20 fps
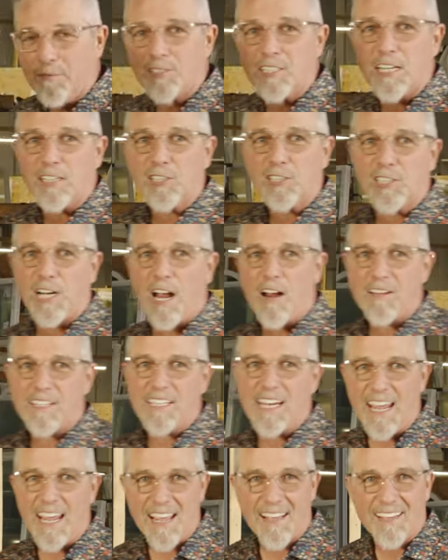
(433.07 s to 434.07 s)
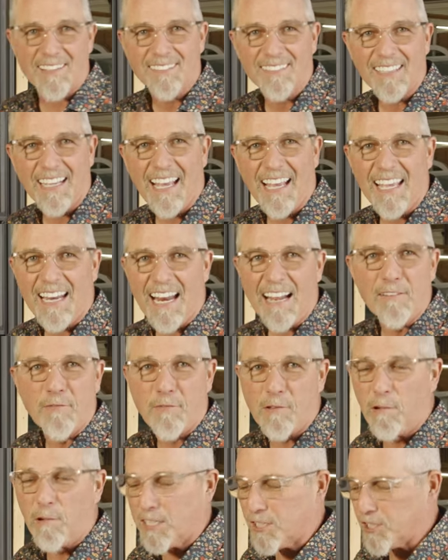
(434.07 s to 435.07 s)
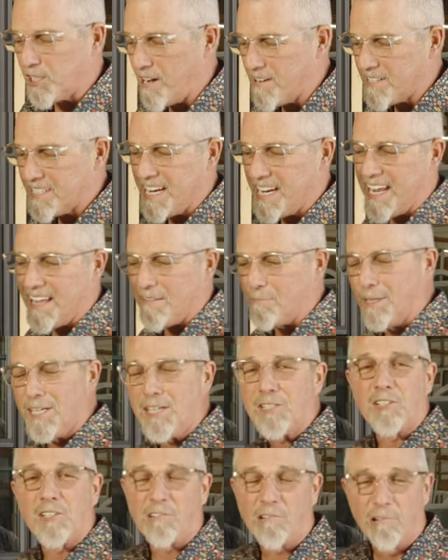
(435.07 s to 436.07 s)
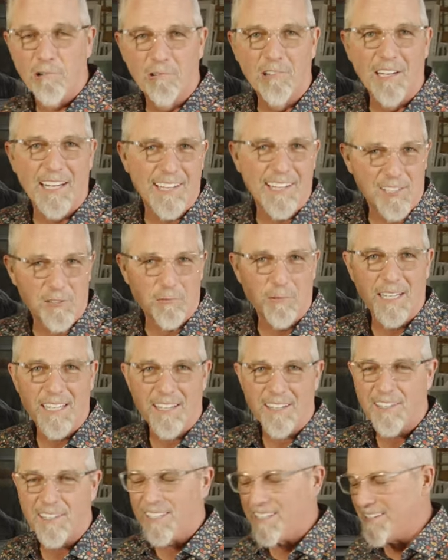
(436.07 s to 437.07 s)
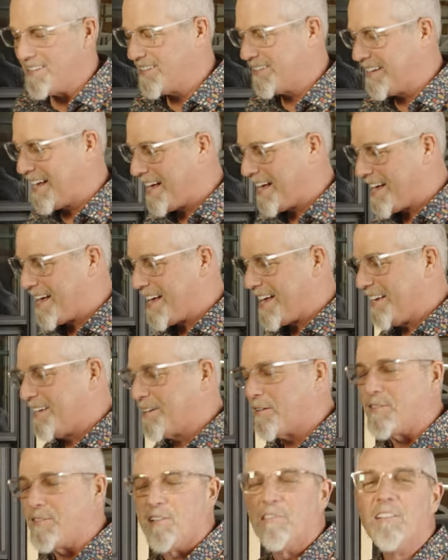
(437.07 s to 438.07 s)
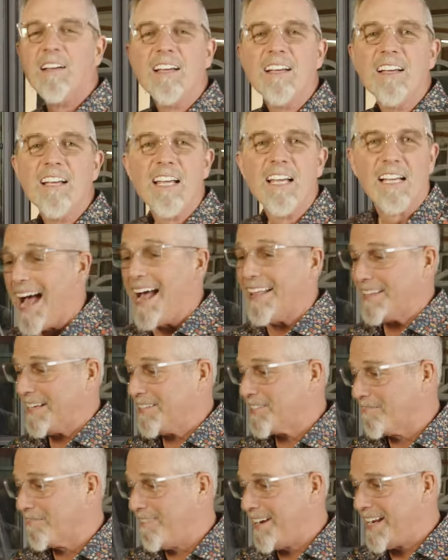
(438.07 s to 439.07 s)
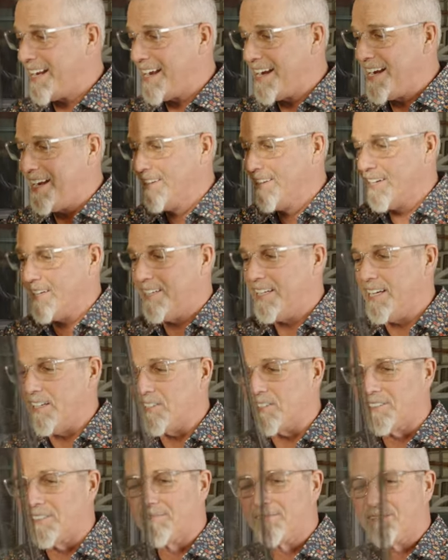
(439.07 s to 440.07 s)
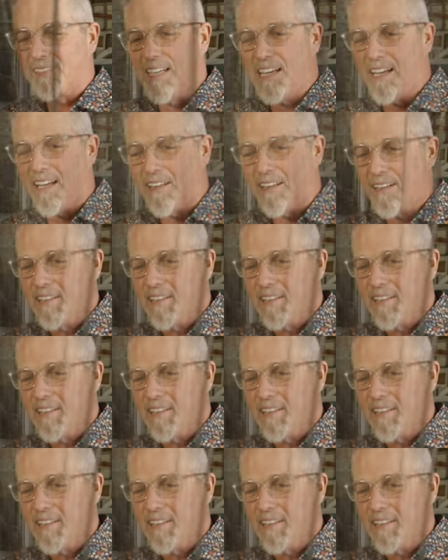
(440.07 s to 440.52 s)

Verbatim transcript: was on Shark Tank. And I don't know if you watch Shark Tank, but you should Google it. It's really a good uh, interview. I think it's a great idea. Look at this. Uh,